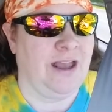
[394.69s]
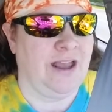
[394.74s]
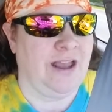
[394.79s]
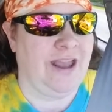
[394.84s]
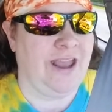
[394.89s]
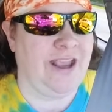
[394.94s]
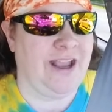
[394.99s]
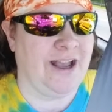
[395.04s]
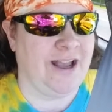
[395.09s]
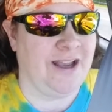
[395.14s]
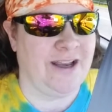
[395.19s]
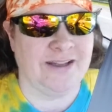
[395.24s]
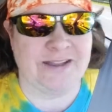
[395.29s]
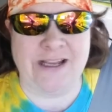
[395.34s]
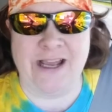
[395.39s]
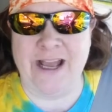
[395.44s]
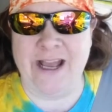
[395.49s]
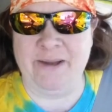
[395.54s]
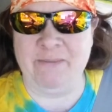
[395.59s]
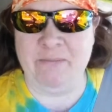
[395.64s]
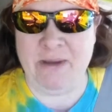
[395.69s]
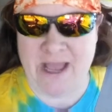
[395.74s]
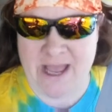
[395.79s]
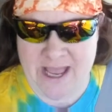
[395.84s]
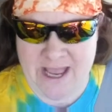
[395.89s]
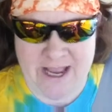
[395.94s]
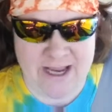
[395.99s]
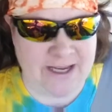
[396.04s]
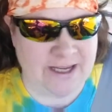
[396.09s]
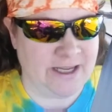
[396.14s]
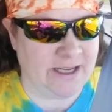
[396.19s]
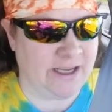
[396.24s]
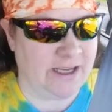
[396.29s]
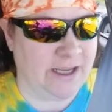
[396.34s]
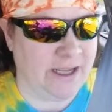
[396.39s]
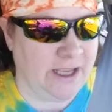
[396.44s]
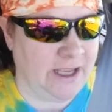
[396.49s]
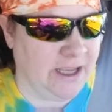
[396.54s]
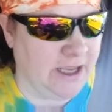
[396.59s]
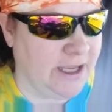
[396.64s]
Hey guys, I'm back
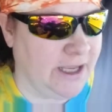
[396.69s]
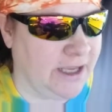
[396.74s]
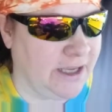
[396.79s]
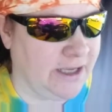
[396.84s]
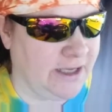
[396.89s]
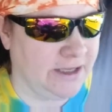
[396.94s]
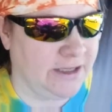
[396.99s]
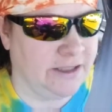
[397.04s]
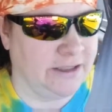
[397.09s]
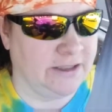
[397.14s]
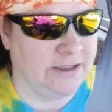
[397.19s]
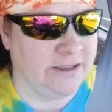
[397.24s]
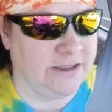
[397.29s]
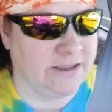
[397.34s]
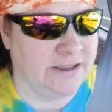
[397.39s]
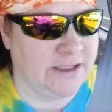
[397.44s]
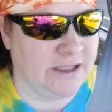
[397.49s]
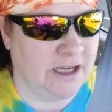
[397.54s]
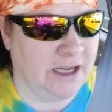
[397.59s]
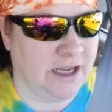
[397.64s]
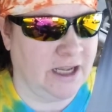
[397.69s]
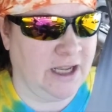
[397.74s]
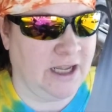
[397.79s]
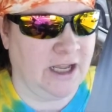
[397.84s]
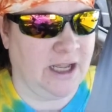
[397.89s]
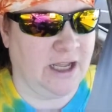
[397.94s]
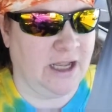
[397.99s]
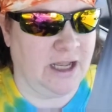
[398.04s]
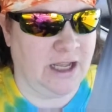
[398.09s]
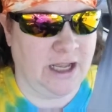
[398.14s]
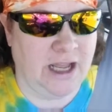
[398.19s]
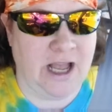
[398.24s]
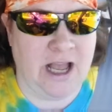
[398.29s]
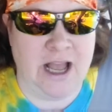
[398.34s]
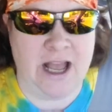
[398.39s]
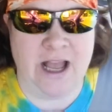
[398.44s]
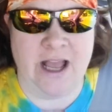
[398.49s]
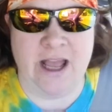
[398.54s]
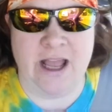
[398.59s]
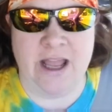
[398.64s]
and
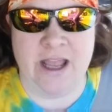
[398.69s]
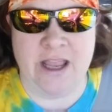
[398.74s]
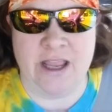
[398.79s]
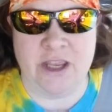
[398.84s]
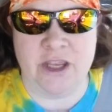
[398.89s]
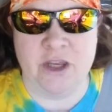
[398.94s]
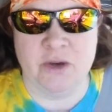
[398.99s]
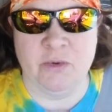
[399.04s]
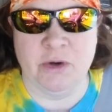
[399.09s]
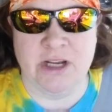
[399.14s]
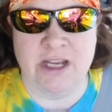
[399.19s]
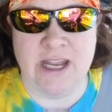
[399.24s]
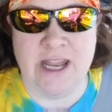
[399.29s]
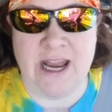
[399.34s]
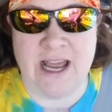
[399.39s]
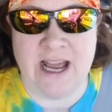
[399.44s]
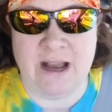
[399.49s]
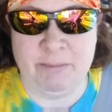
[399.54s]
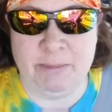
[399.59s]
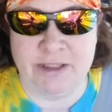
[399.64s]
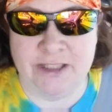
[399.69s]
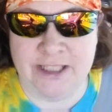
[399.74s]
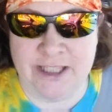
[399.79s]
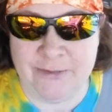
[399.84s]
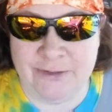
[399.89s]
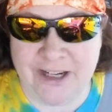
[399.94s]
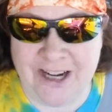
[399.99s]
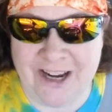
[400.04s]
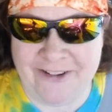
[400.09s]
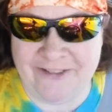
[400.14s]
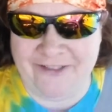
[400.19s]
I you would not believe what I